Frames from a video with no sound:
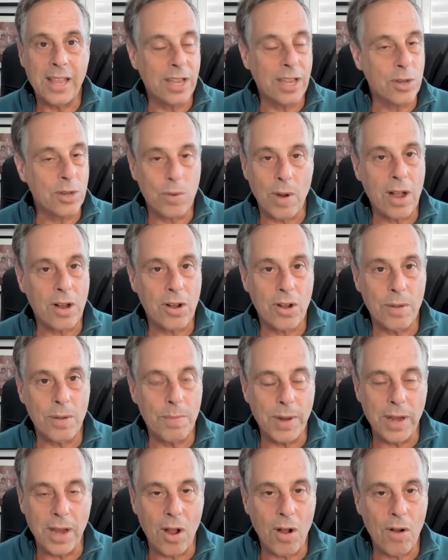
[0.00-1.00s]
the trial
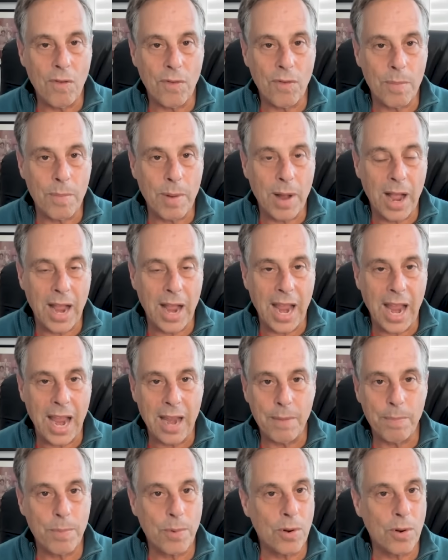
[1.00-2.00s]
could be over by
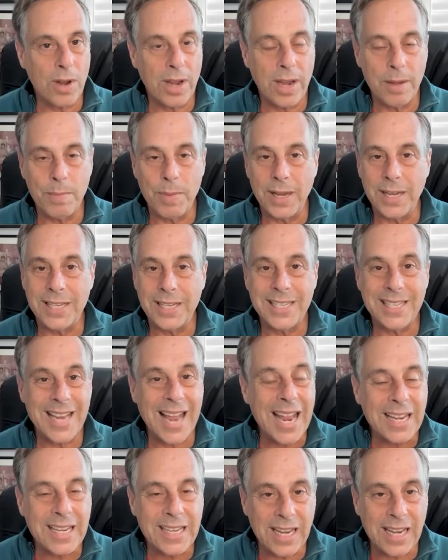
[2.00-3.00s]
April. He'd be
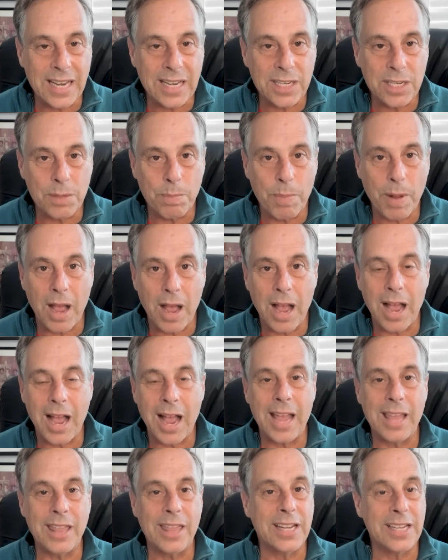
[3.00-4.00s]
sentenced
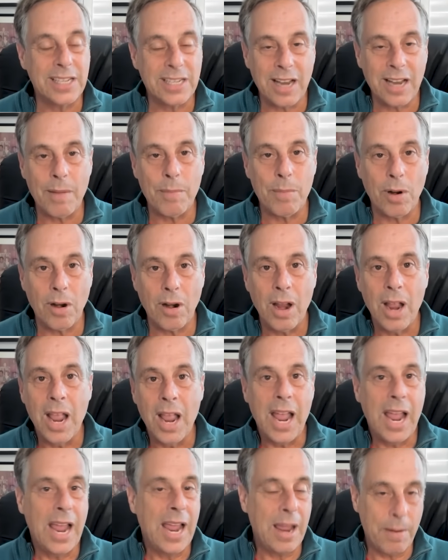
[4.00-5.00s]
by the summer.
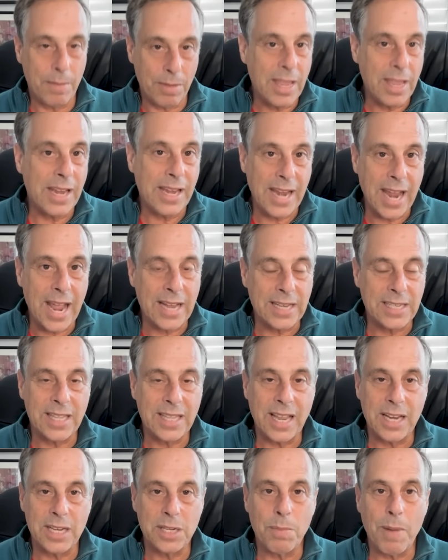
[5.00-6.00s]
It, yes,
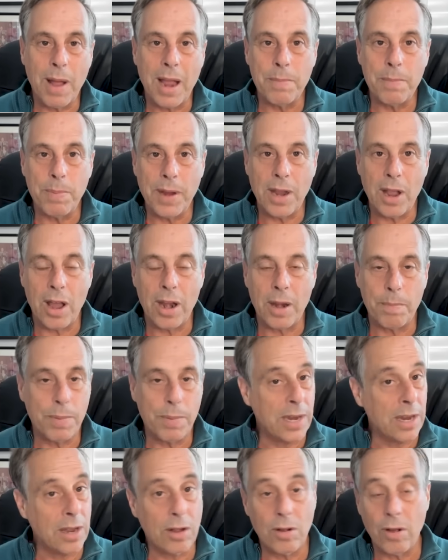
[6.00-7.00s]
things might be on
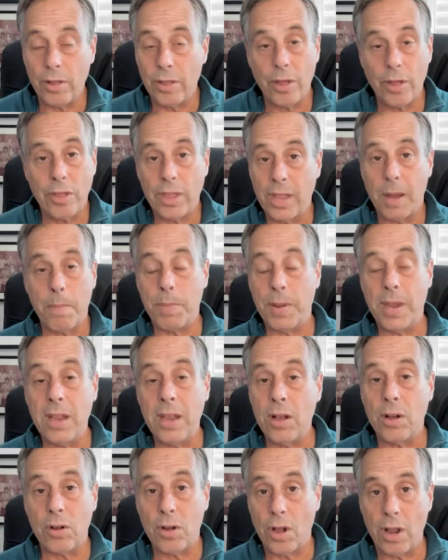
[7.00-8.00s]
appeal, although the
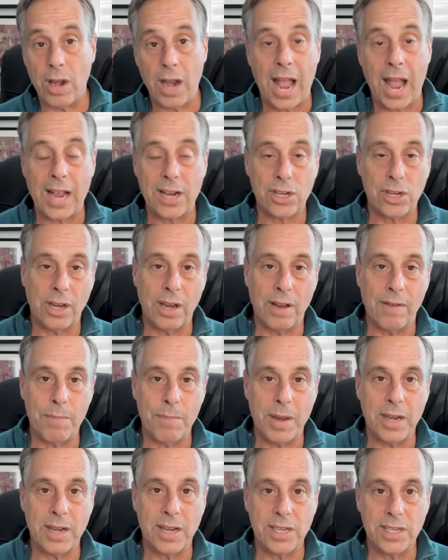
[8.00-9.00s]
appeal could actually
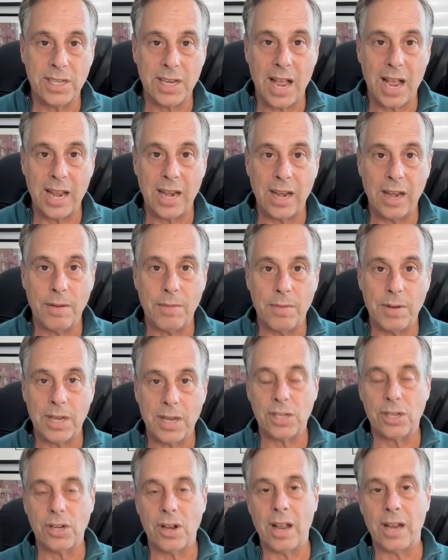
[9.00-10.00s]
have been decided,
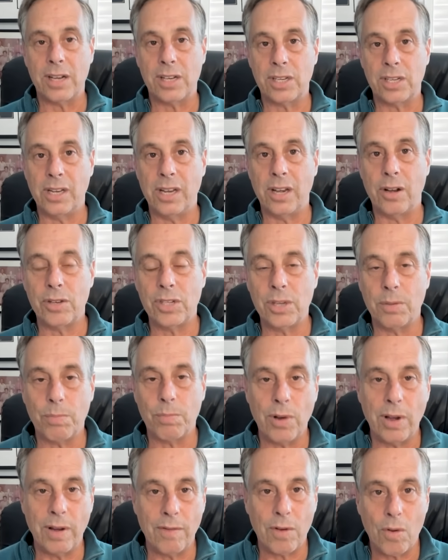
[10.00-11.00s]
just not, you know,
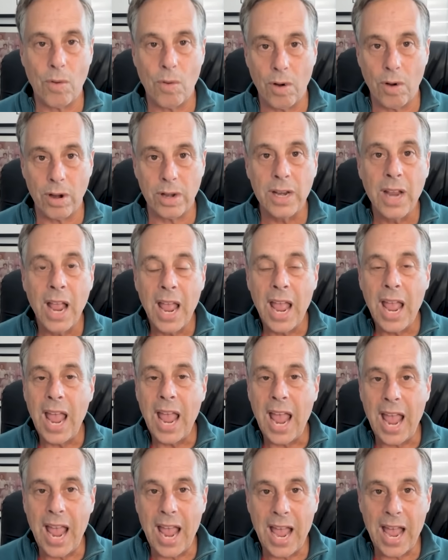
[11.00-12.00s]
Supreme Court.
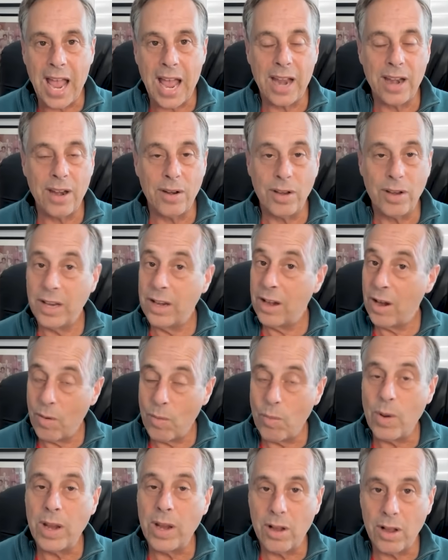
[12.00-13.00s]
And, you
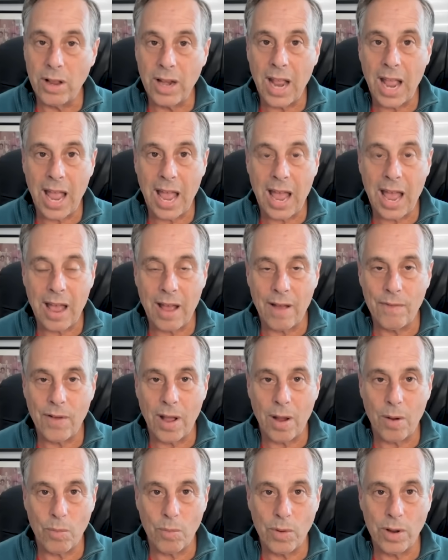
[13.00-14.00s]
know, we could have
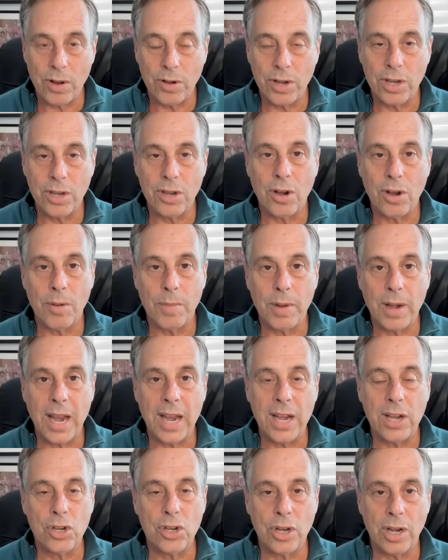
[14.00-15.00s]
a real
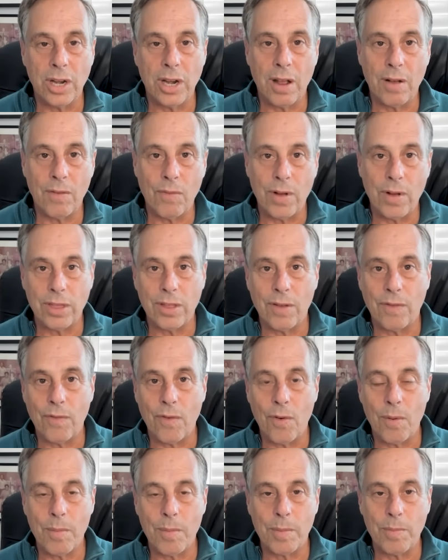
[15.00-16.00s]
determination of what the
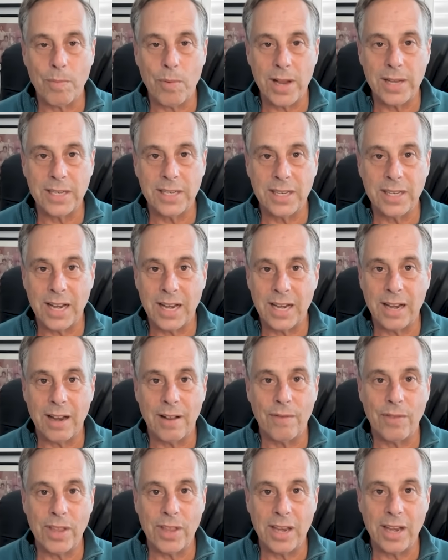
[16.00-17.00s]
former president
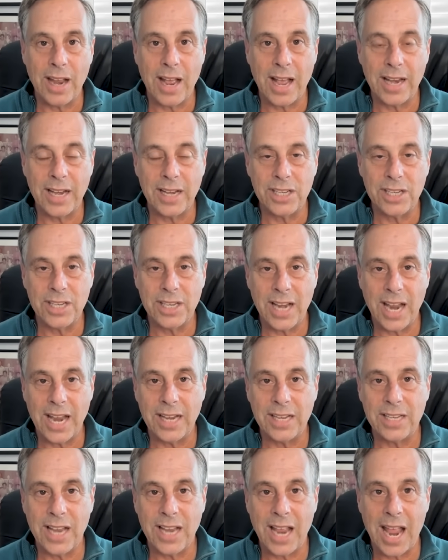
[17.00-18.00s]
of the United
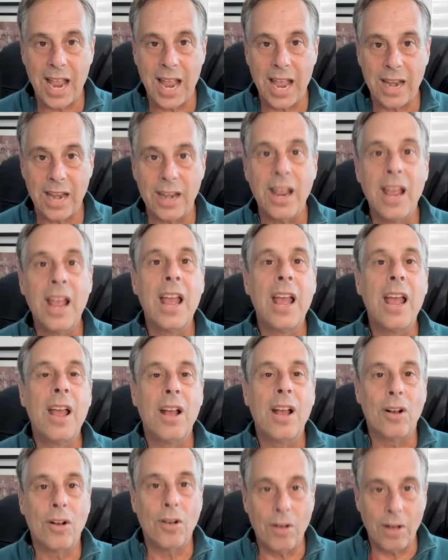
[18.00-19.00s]
States and
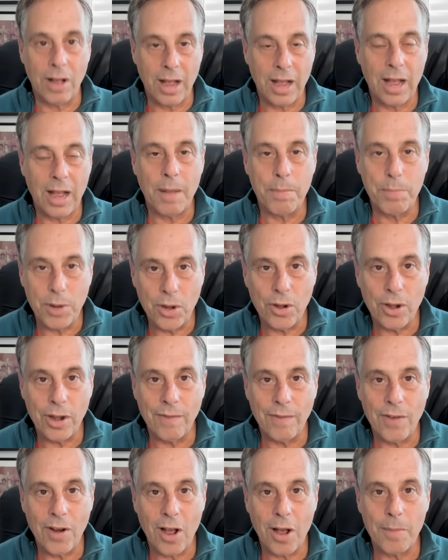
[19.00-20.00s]
uh,
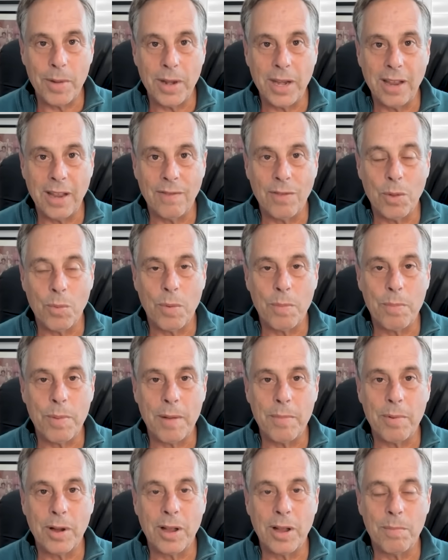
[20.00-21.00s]
putative nominee of the
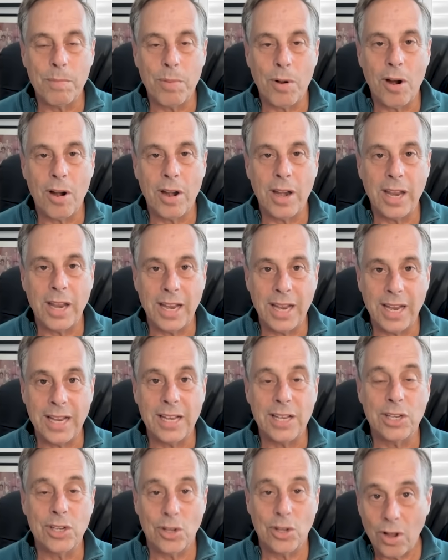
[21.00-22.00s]
Republican Party
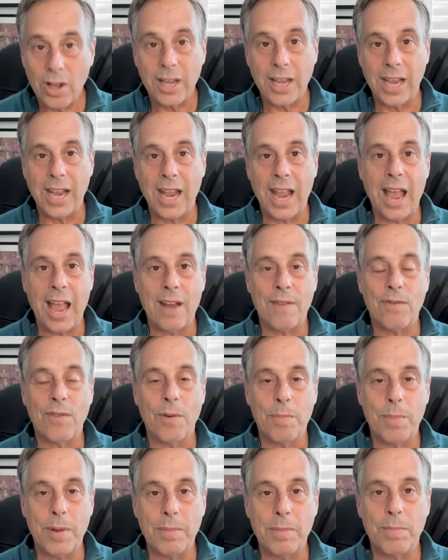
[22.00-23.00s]
is looking at
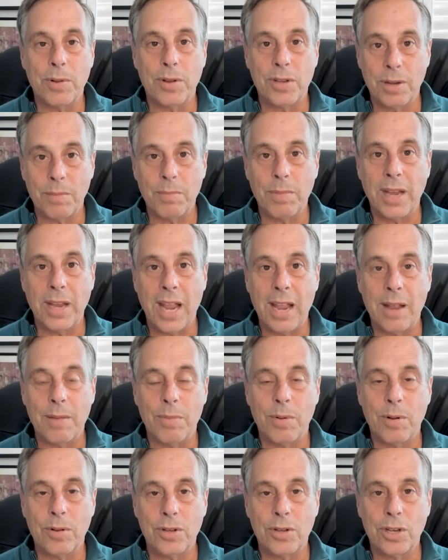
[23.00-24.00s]
for people to be
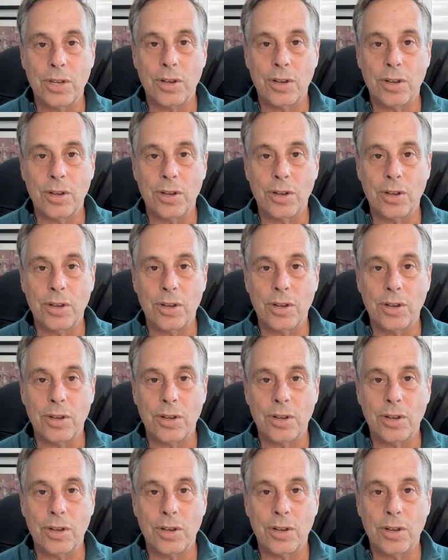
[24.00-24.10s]
able